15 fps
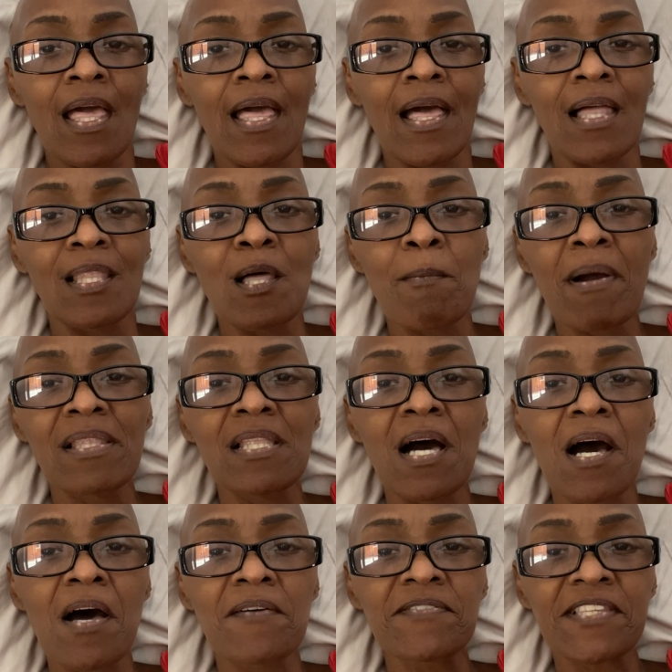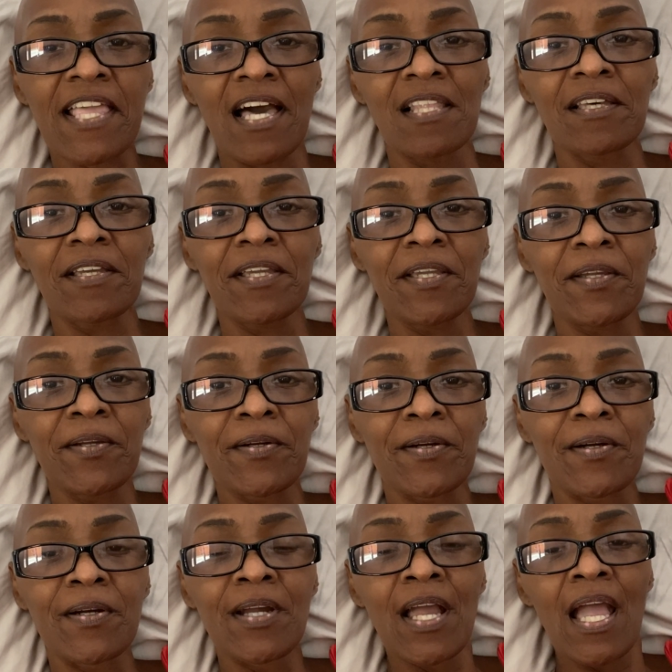Hello, my loves. Kellie
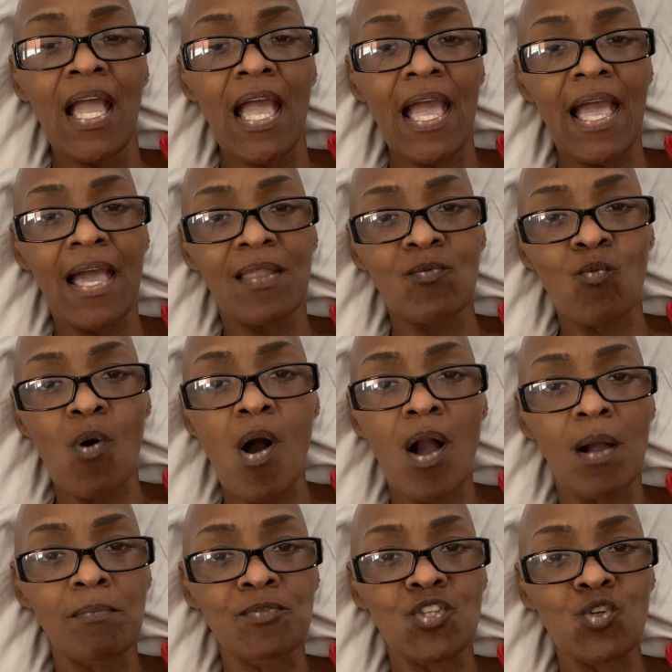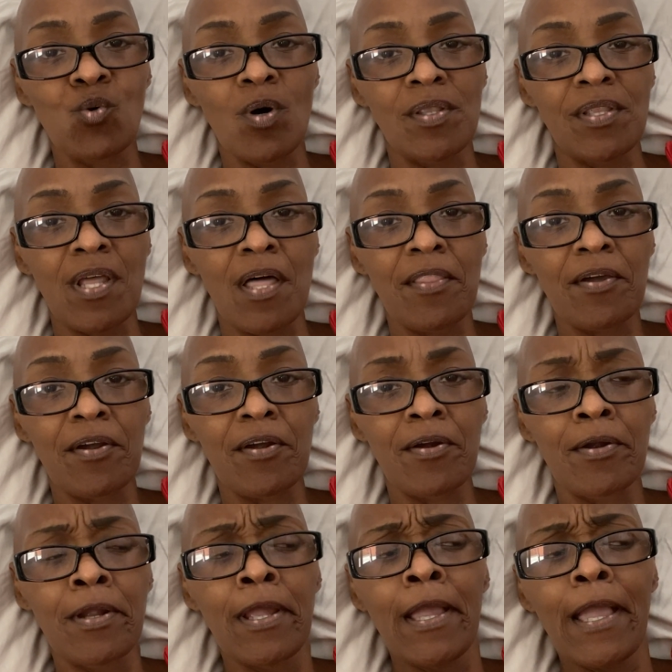here, and welcome to
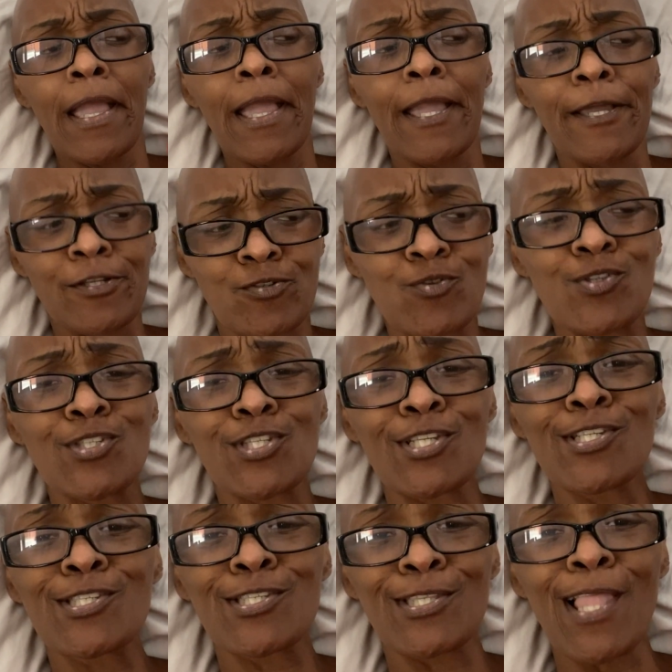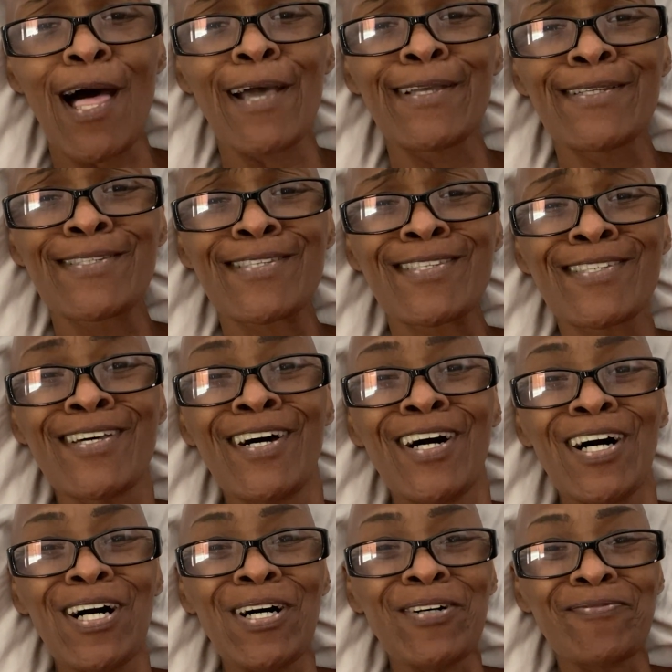another interesting slice
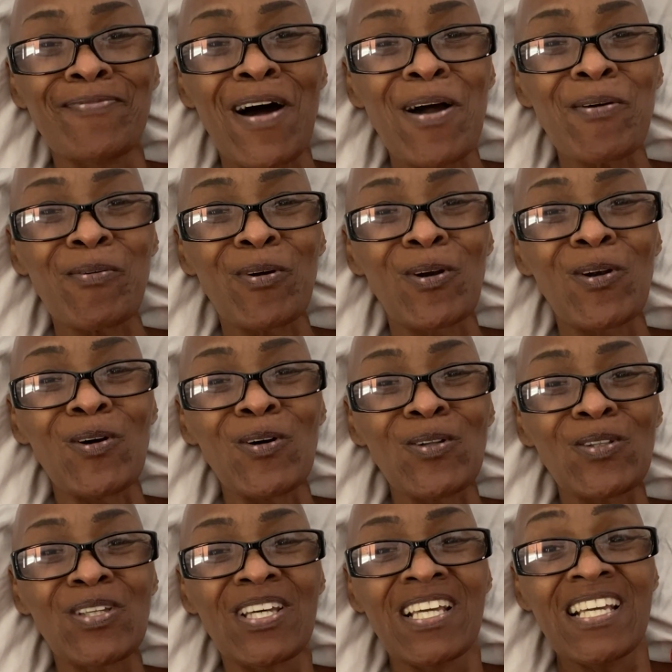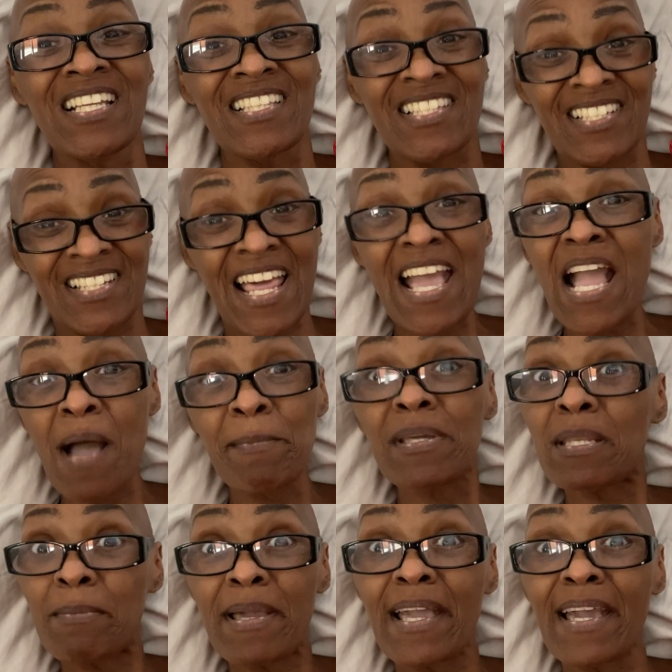of my world. Today I'm in
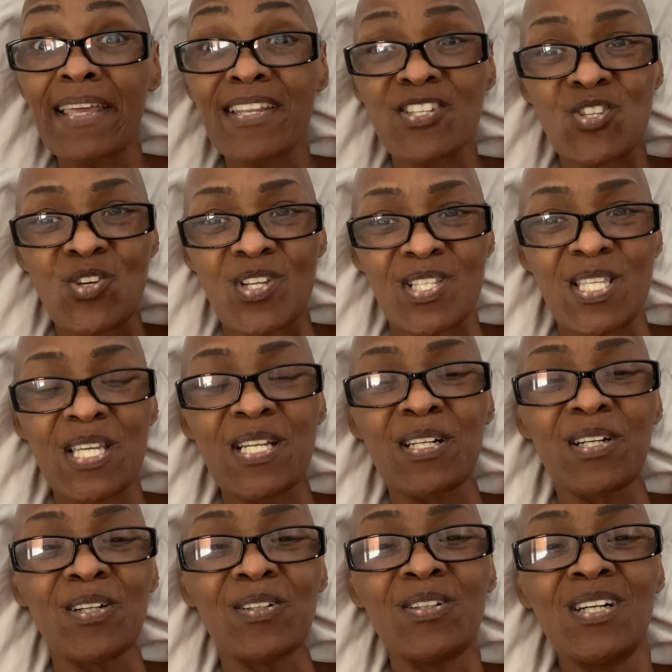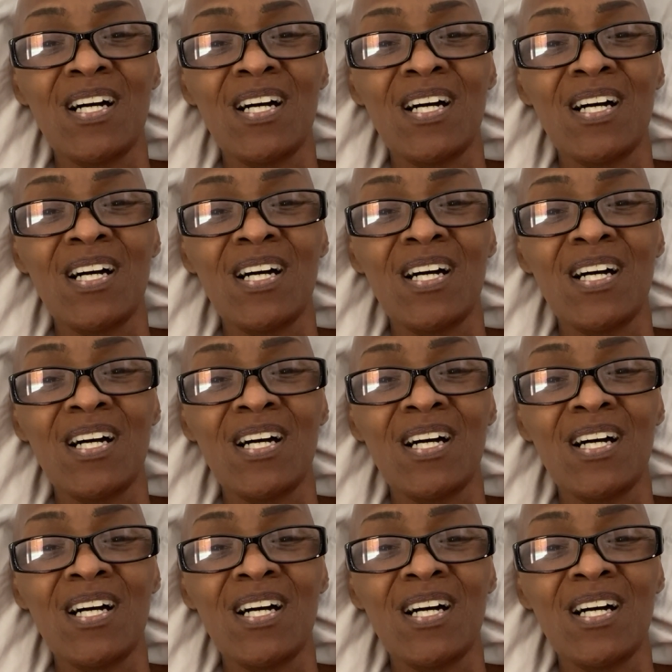the bed, as you can tell.